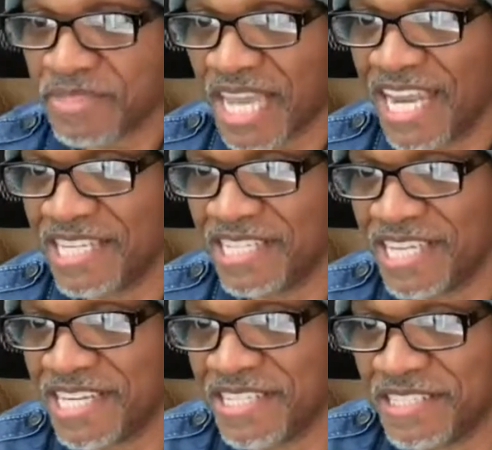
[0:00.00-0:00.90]
Hey,
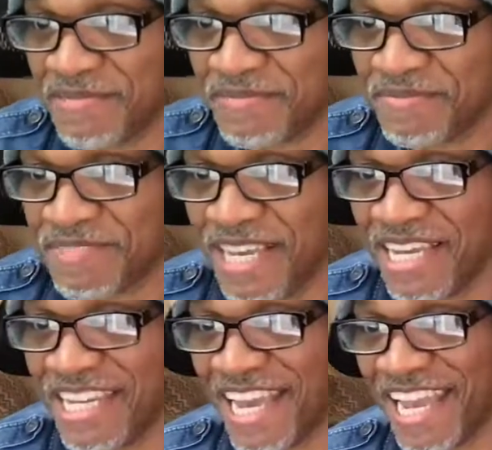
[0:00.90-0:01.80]
Denise. Hey,
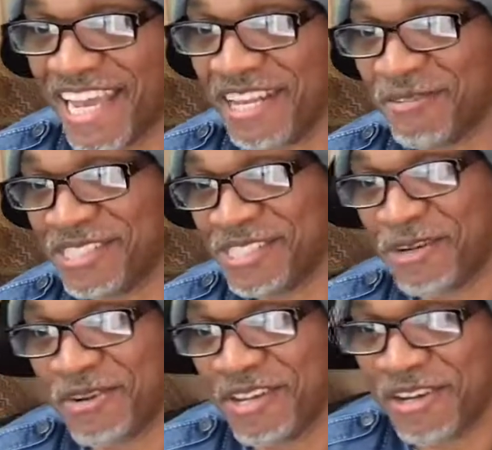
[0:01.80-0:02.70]
Diana. What's
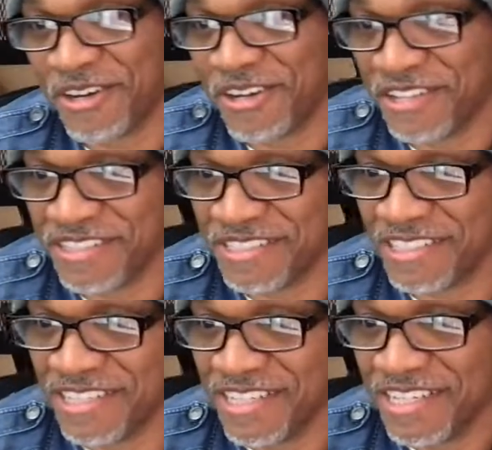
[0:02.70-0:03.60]
going on?
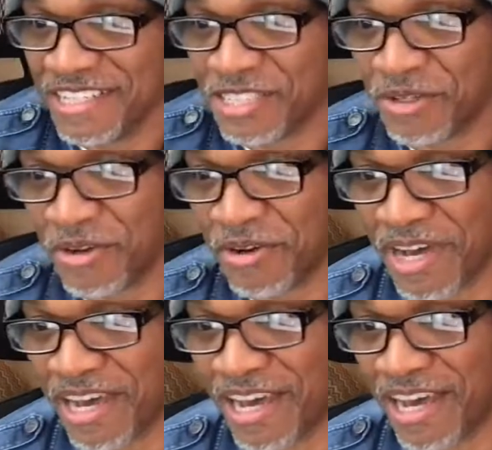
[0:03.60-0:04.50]
So
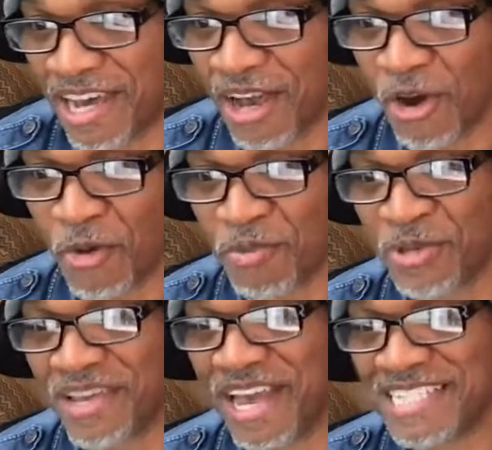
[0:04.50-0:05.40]
I hope
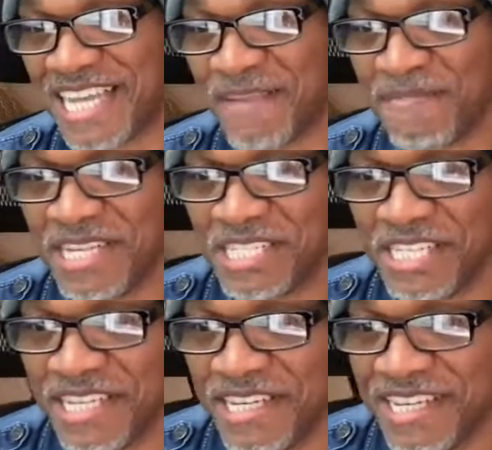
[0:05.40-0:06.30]
you guys, hey,
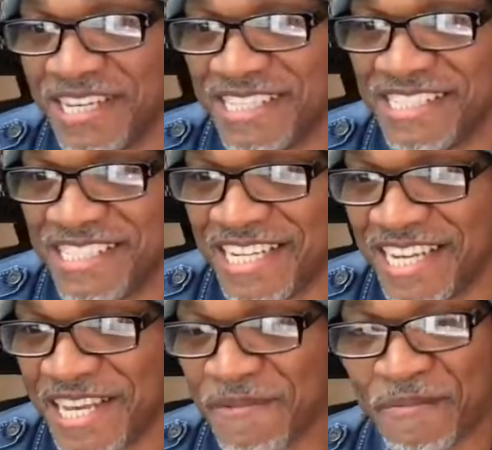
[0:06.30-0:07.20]
Michi and
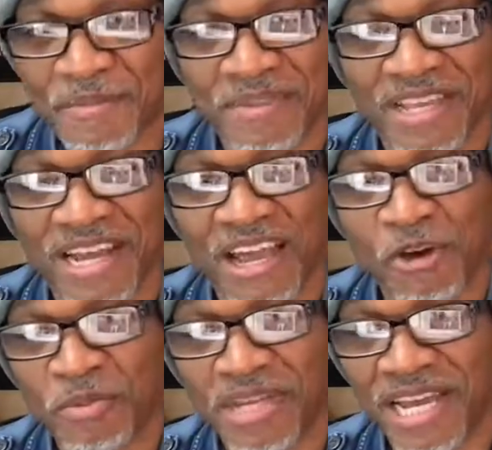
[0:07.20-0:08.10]
Cindy, I
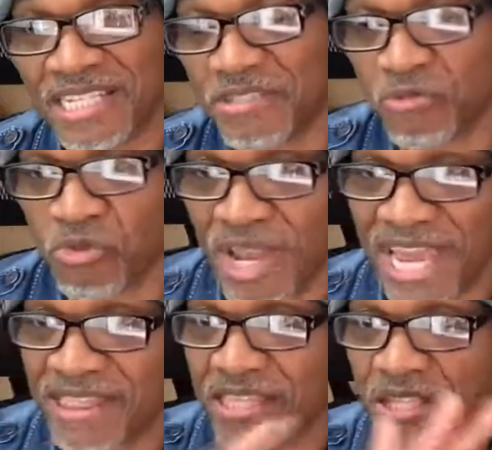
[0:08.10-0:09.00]
hope you guys
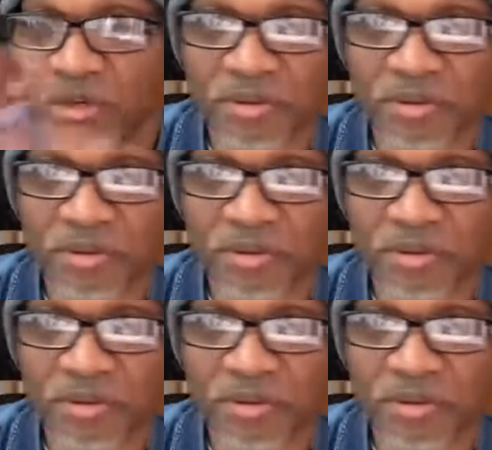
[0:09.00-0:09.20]
read the little